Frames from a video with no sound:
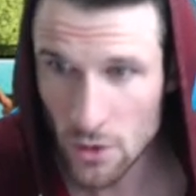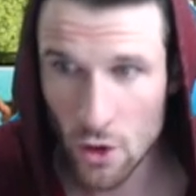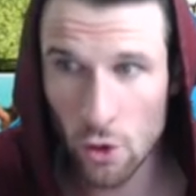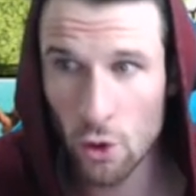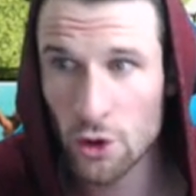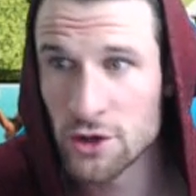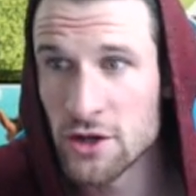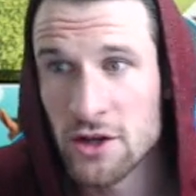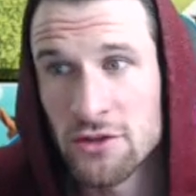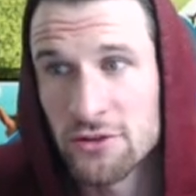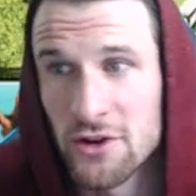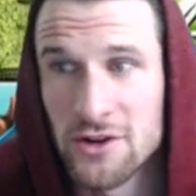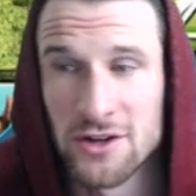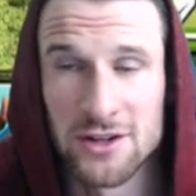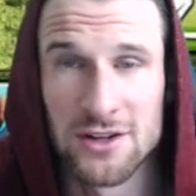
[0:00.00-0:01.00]
Or you can
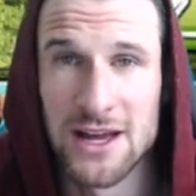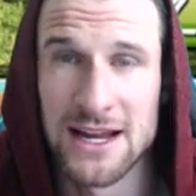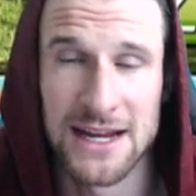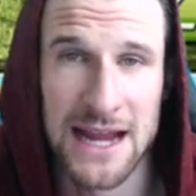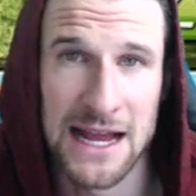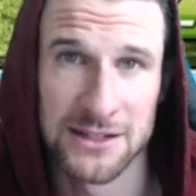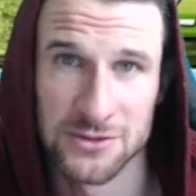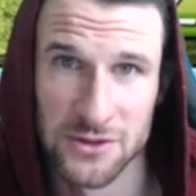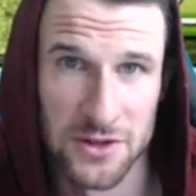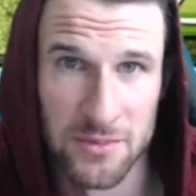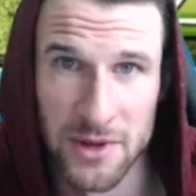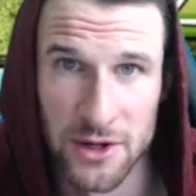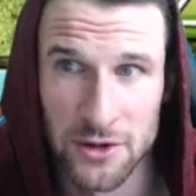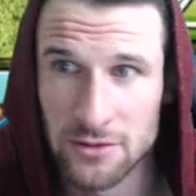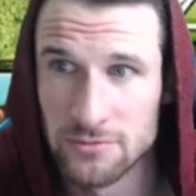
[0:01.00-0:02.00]
throw your clan castle in the
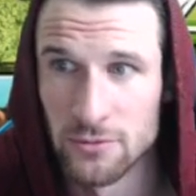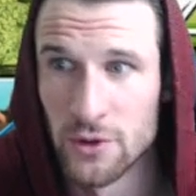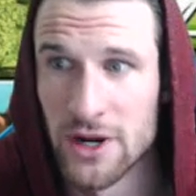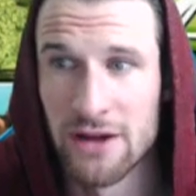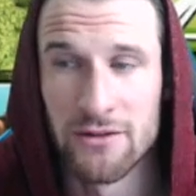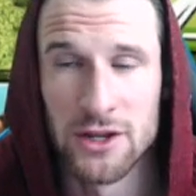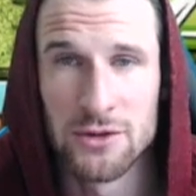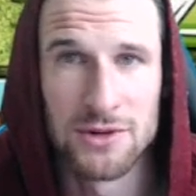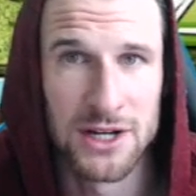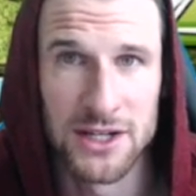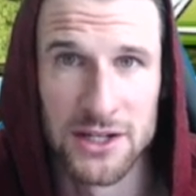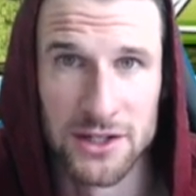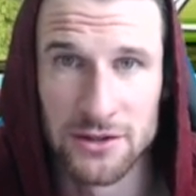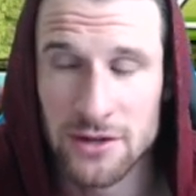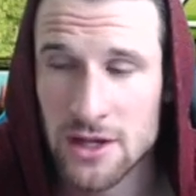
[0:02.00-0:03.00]
middle, whatever you want to
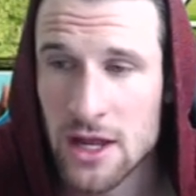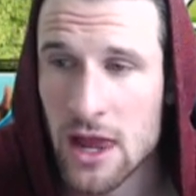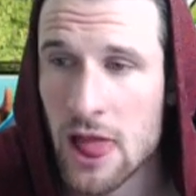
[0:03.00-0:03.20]
do.